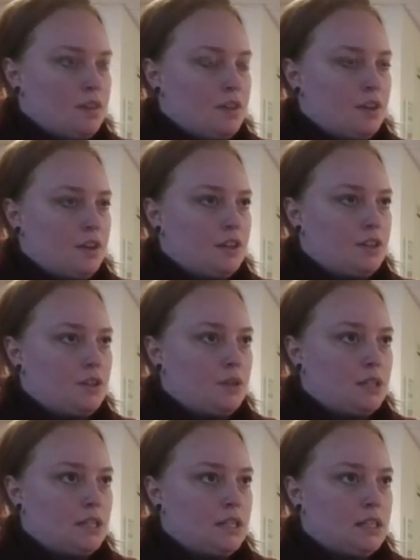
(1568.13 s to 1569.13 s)
the
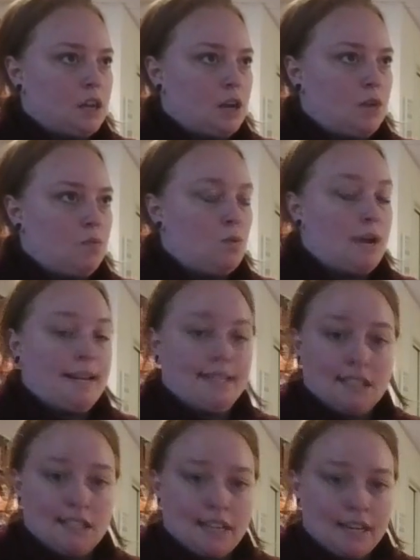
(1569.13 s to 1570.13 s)
solstice is on
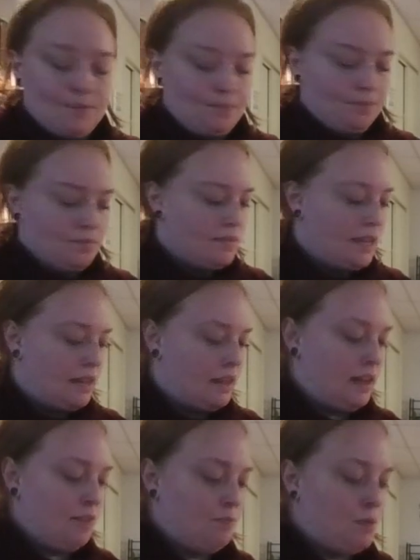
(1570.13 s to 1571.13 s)
Wednesday, and
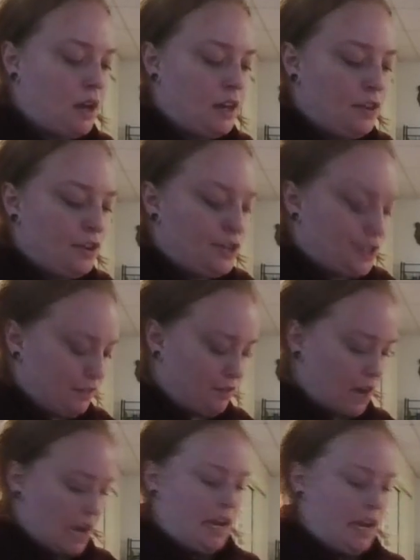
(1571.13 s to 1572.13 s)
then probably Thursday or
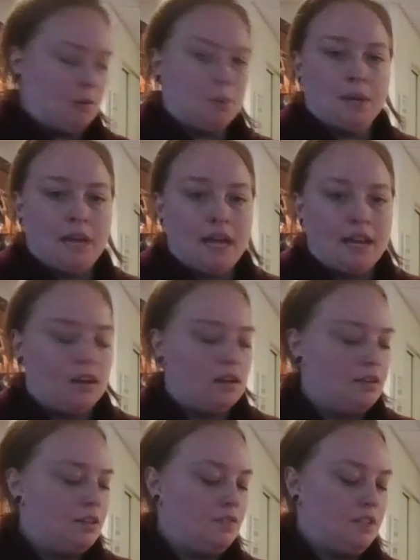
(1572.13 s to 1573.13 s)
Friday, I'm going to be
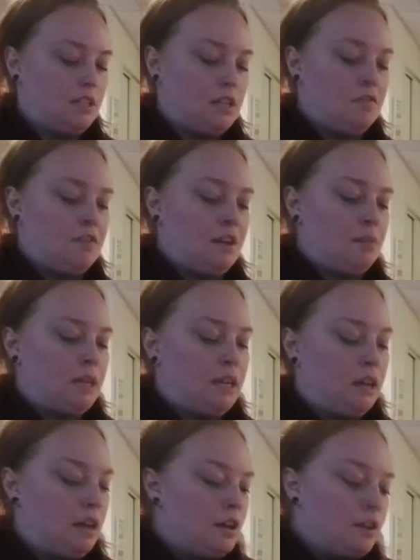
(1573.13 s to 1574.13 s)
heading to visit
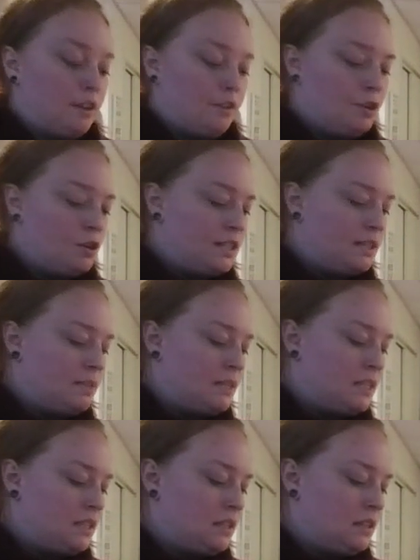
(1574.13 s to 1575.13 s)
family for
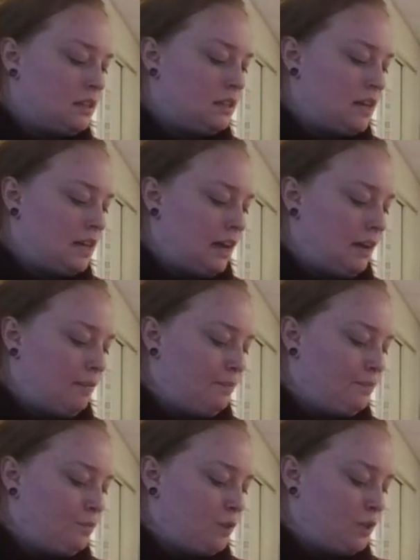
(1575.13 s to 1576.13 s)
Christmas.
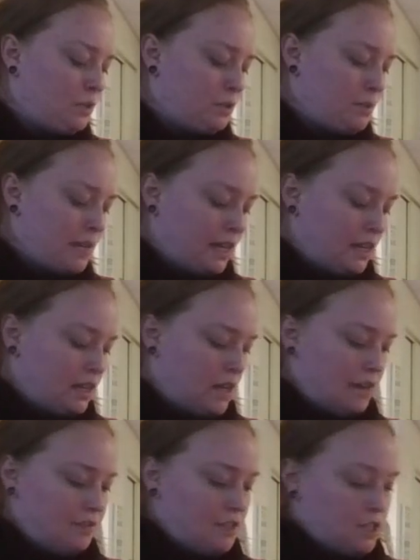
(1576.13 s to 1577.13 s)
We're supposed to be getting a
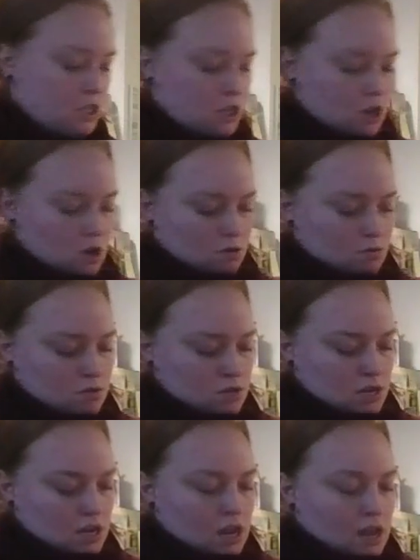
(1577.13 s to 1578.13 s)
lot of snow,
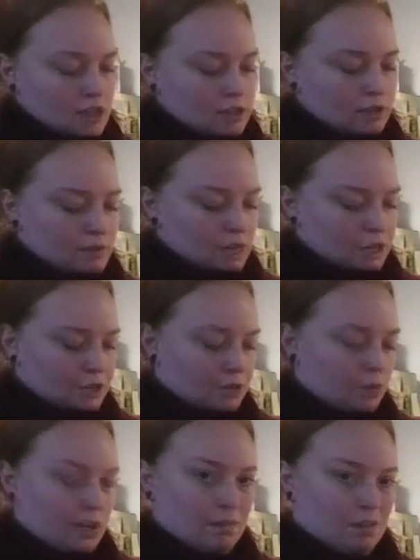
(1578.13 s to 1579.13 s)
so I'm not
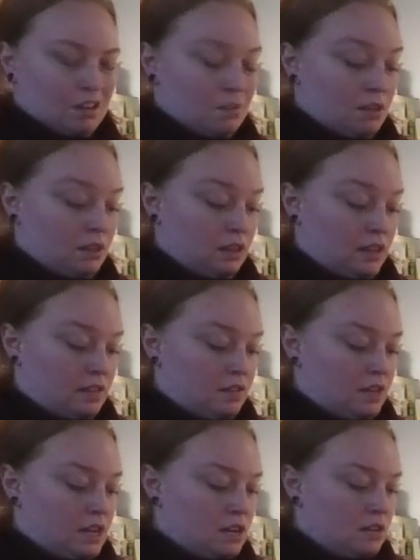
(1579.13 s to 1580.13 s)
sure when I'm going to be
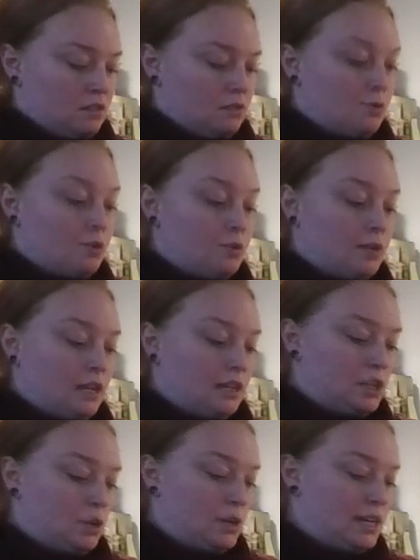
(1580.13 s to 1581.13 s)
leaving. Supposed to be getting
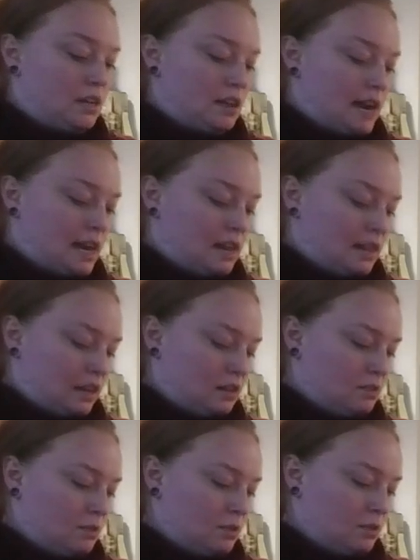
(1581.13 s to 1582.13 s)
snow here and there.
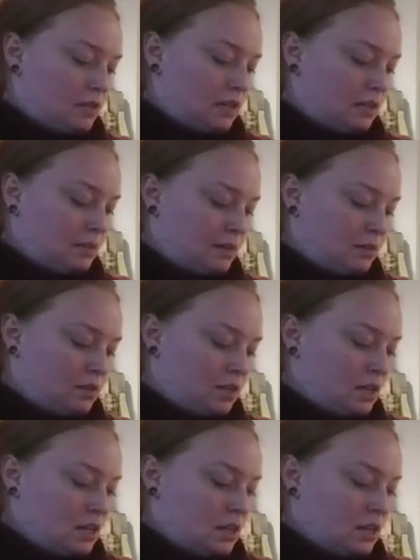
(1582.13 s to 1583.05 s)
Supposed to get about